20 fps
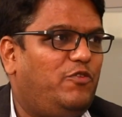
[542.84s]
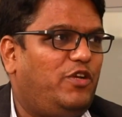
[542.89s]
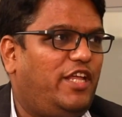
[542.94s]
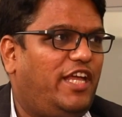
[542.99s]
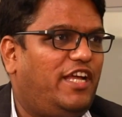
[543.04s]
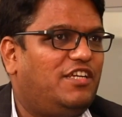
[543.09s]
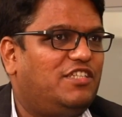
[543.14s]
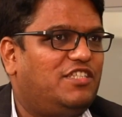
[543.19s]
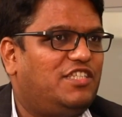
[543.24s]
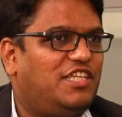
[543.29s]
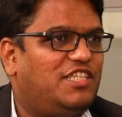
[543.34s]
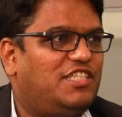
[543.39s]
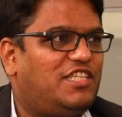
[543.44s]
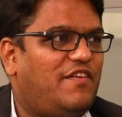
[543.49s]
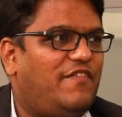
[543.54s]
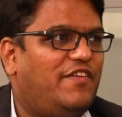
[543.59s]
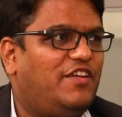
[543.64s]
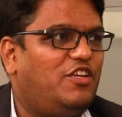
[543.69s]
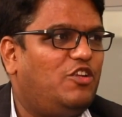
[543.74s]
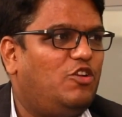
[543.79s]
you take a
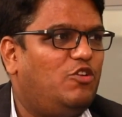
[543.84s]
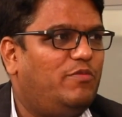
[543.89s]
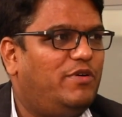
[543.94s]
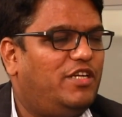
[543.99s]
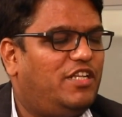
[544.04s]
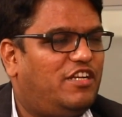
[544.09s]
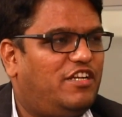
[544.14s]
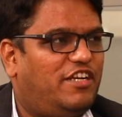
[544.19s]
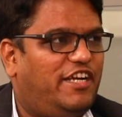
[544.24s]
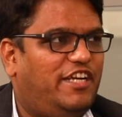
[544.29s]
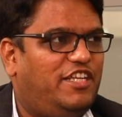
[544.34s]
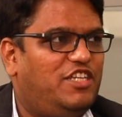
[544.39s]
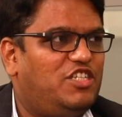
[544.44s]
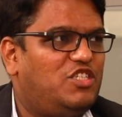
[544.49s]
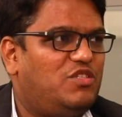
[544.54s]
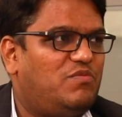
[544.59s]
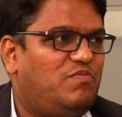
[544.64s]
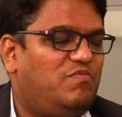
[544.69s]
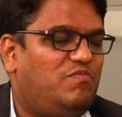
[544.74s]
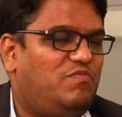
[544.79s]
6-7 kilometer
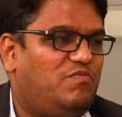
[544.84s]
radius,